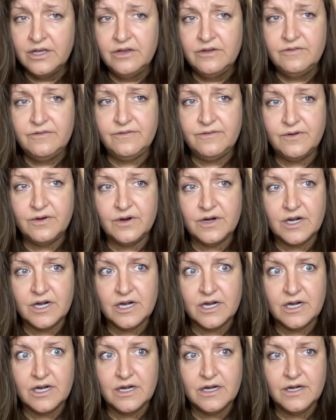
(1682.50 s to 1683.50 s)

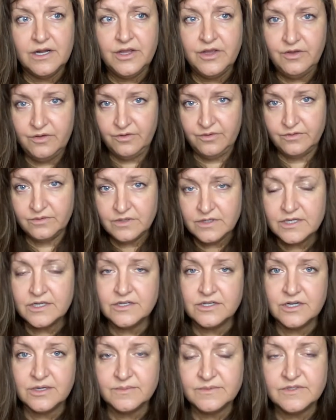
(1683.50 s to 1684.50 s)
for you in
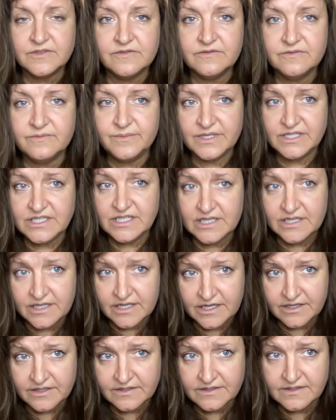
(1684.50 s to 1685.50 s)
terms of
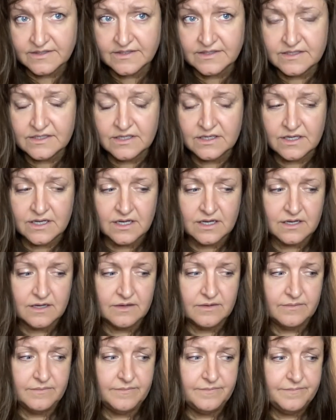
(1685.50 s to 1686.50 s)
materials,
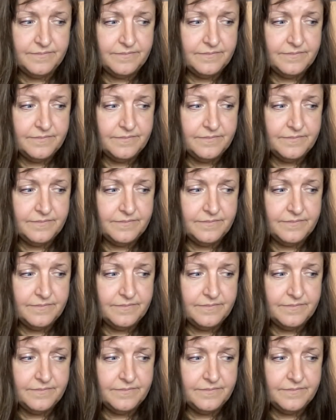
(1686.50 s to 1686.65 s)
I